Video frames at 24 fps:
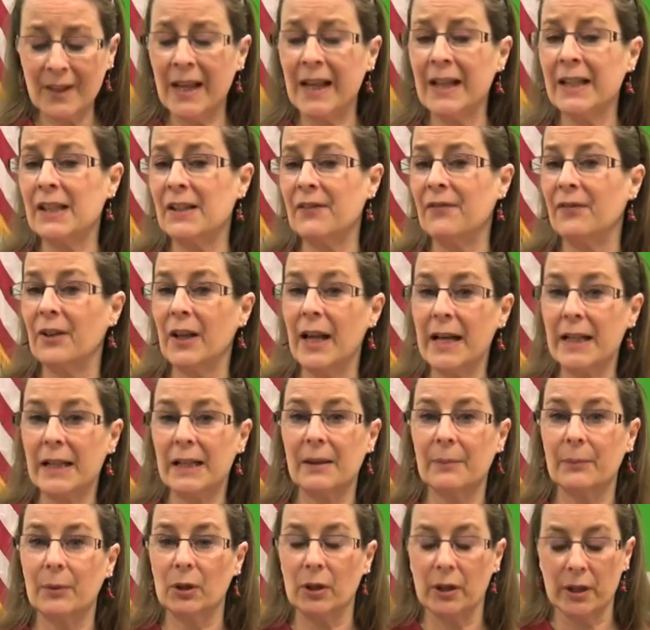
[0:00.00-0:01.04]
It's
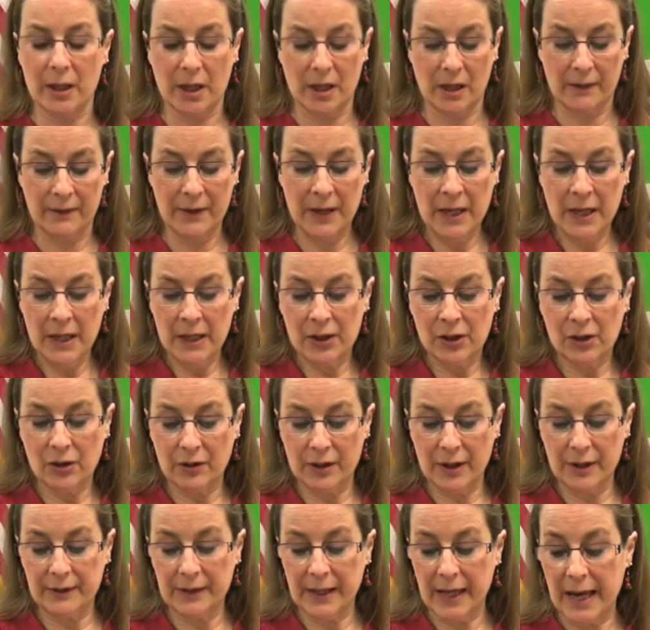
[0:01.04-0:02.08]
flexible enough
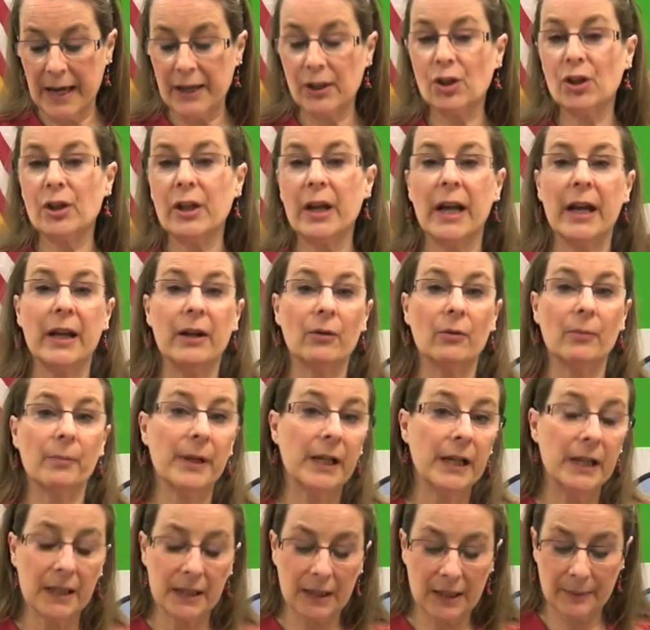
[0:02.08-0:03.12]
so that the educator
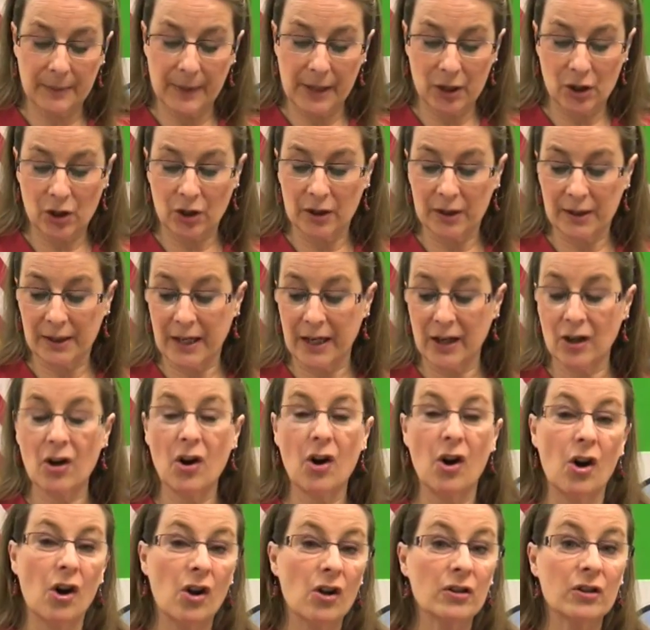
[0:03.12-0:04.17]
media specialist can
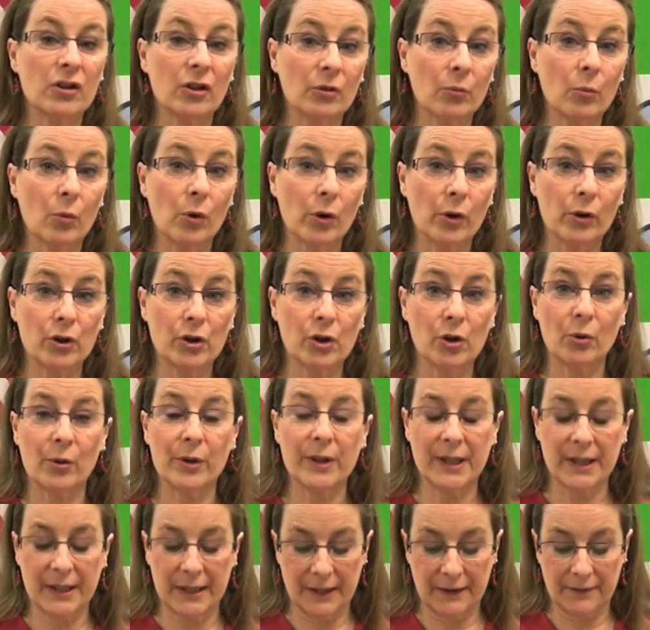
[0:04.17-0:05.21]
alter word
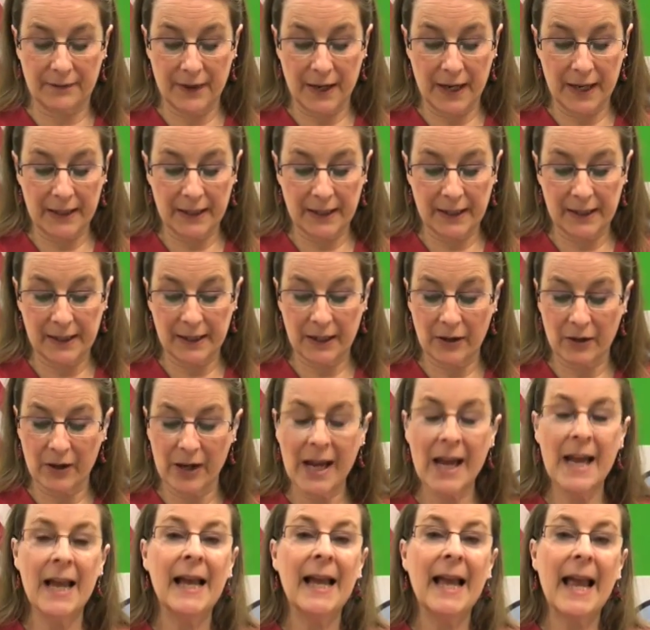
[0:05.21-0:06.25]
choices if
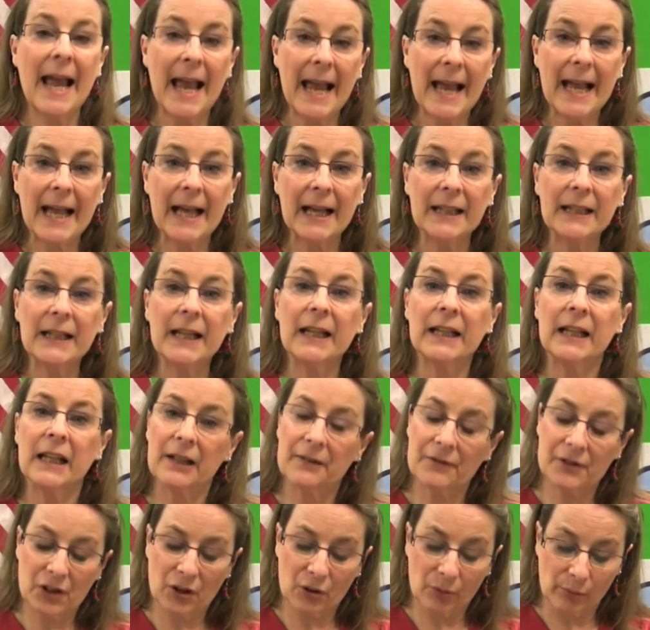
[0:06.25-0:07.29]
necessary, and it
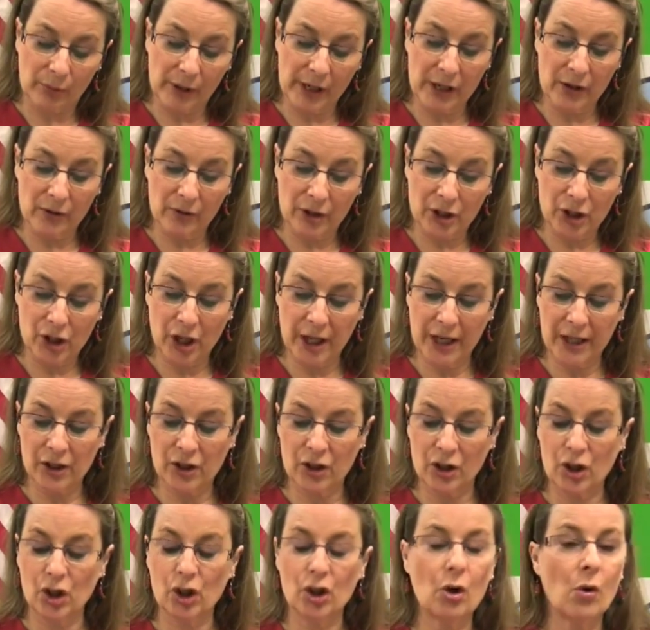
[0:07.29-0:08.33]
gives the reader a chance
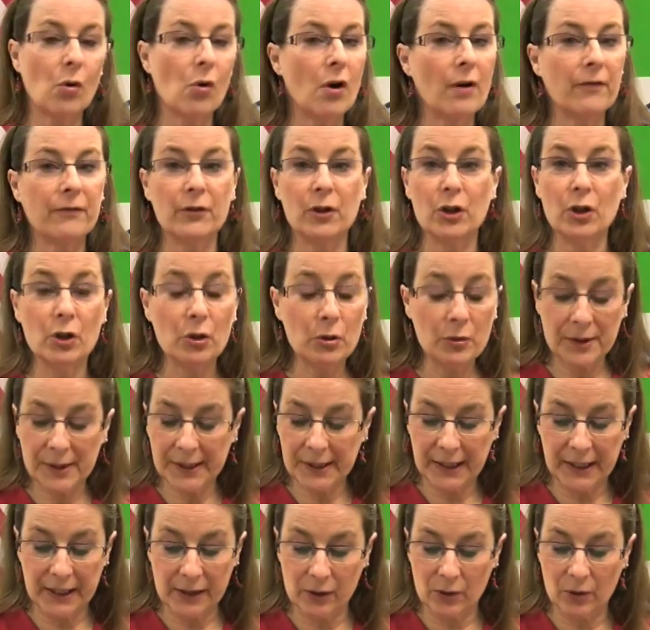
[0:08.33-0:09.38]
to show off new
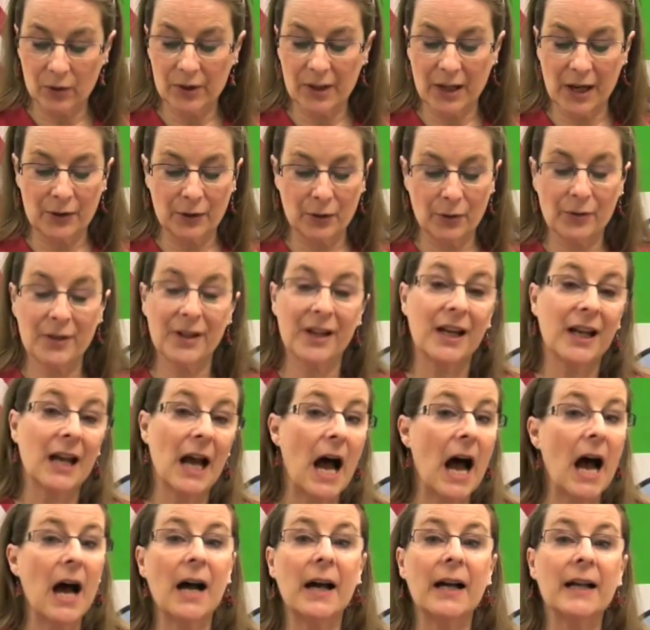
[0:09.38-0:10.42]
skills under the
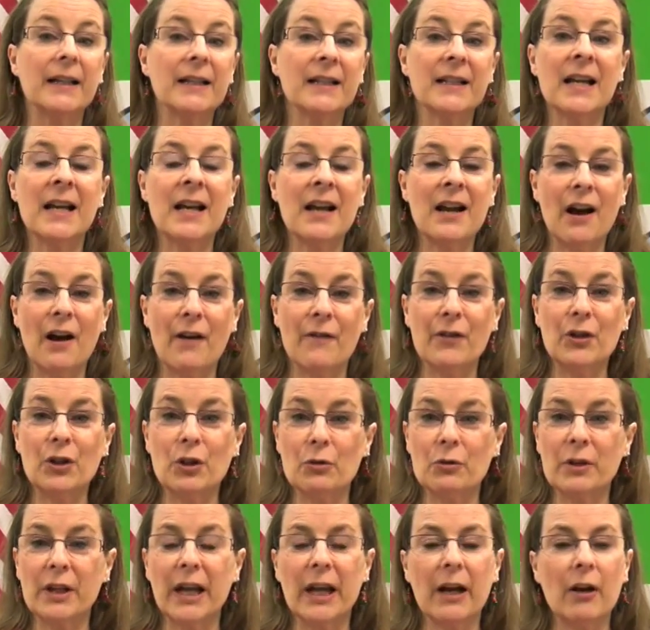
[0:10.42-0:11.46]
guise of a
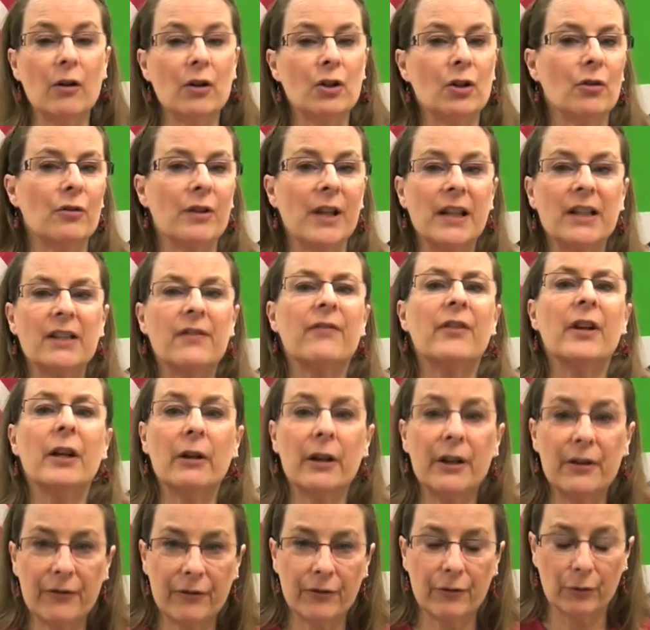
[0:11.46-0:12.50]
new character. That's
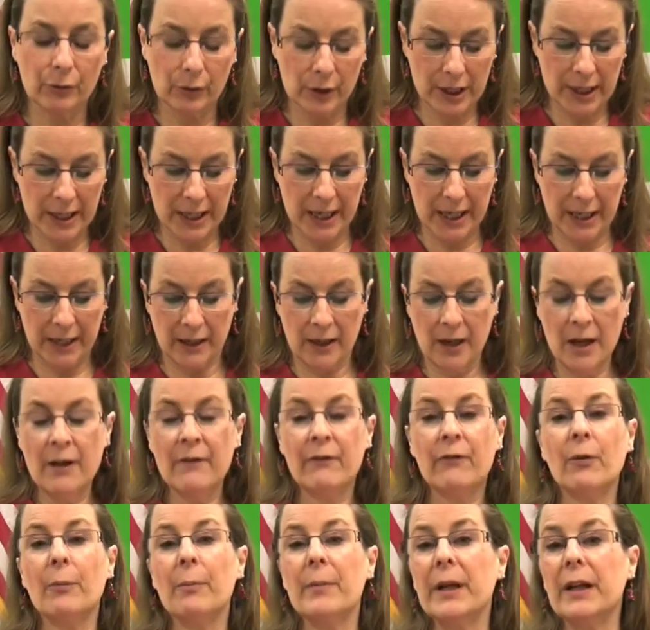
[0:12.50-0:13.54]
very freeing
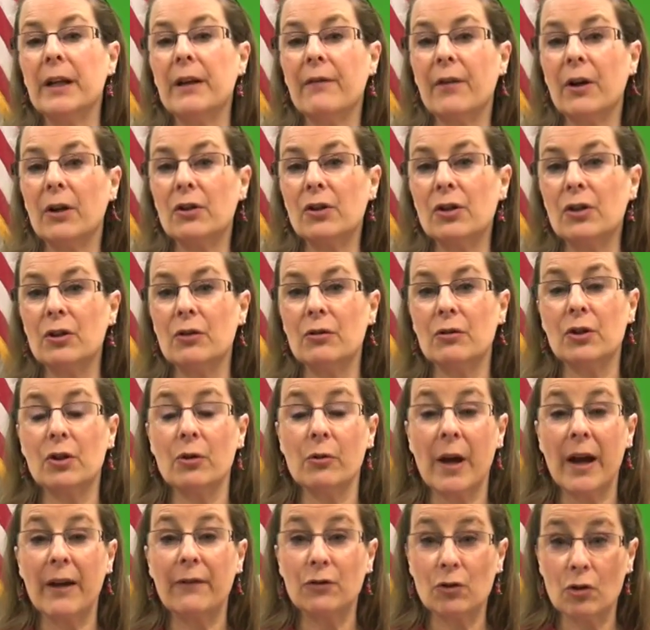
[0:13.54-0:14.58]
for many of our students
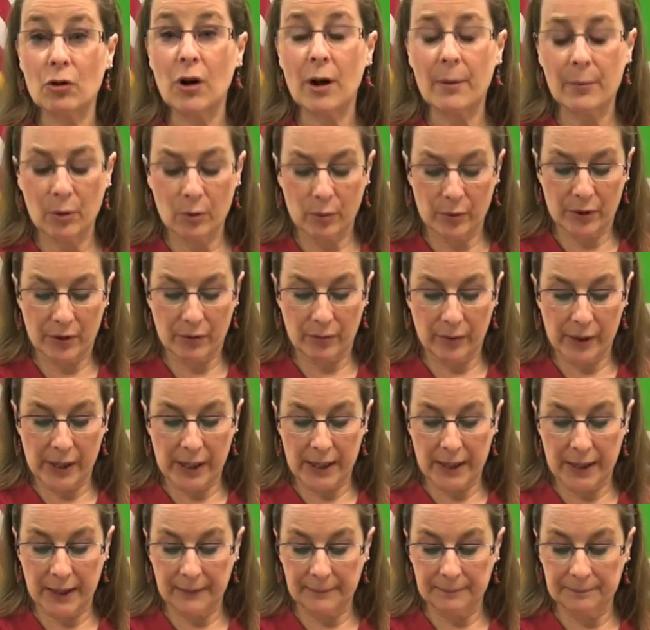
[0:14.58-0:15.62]
who have trouble with
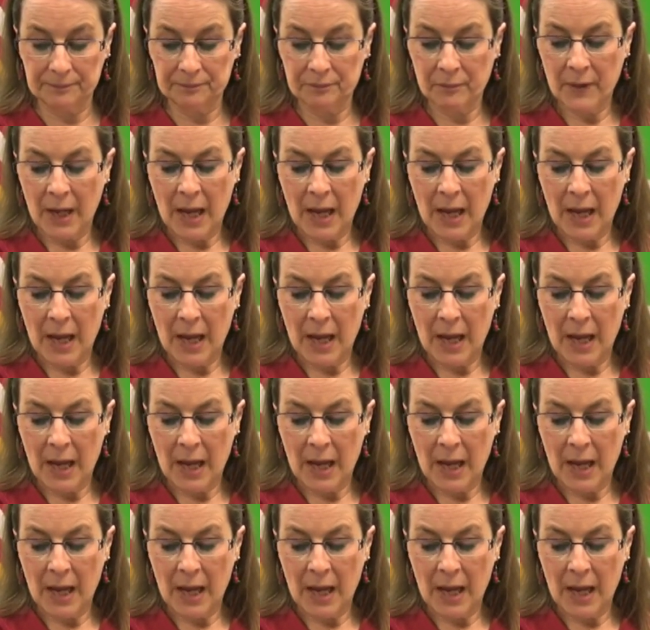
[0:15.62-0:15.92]
reading.